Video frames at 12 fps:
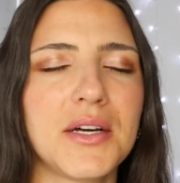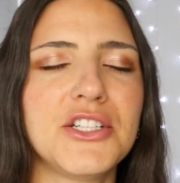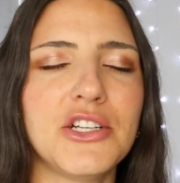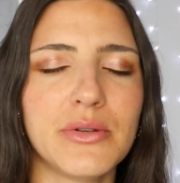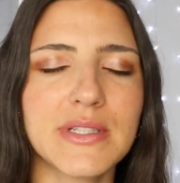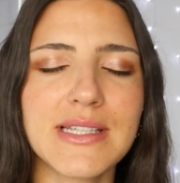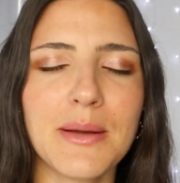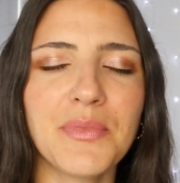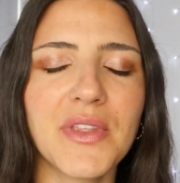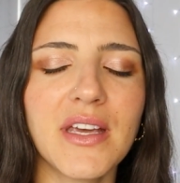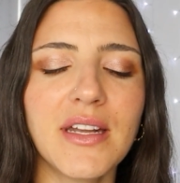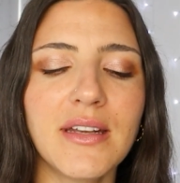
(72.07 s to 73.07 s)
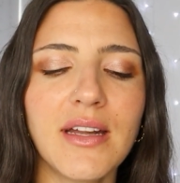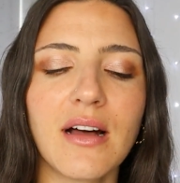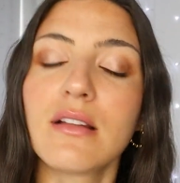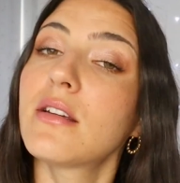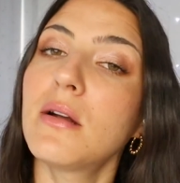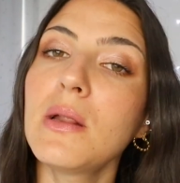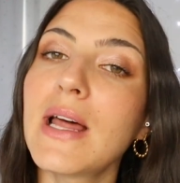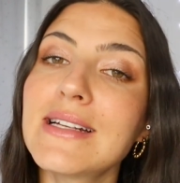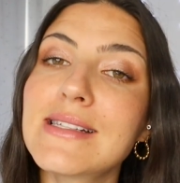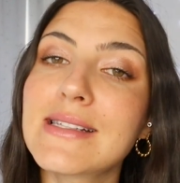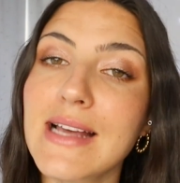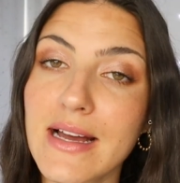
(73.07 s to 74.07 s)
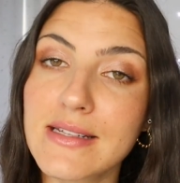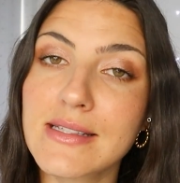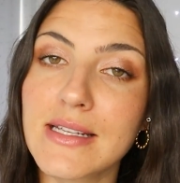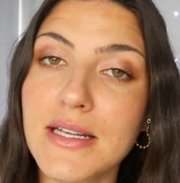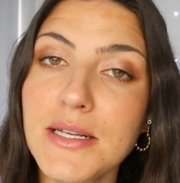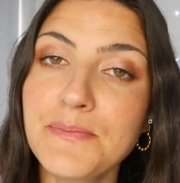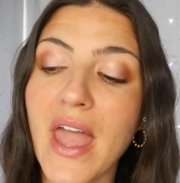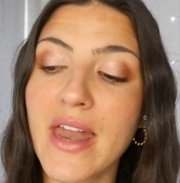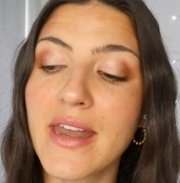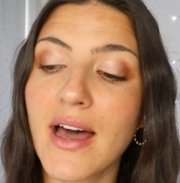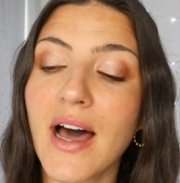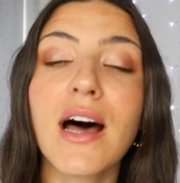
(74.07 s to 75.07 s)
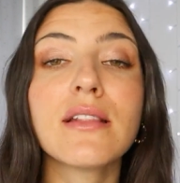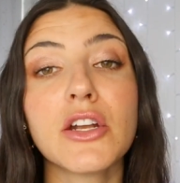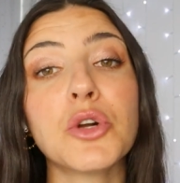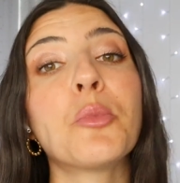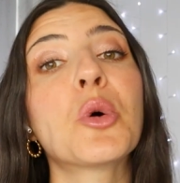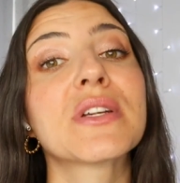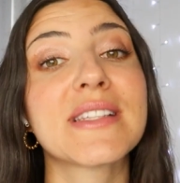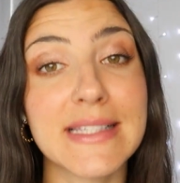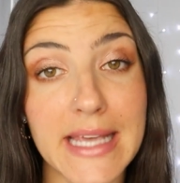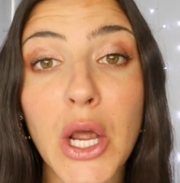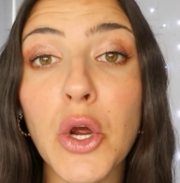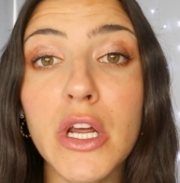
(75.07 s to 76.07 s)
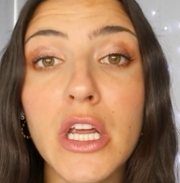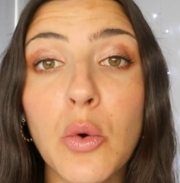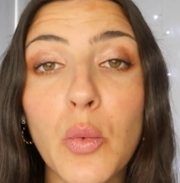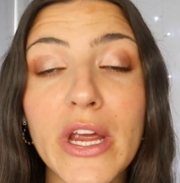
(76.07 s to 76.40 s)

doing something a little less sassy and a little more scary.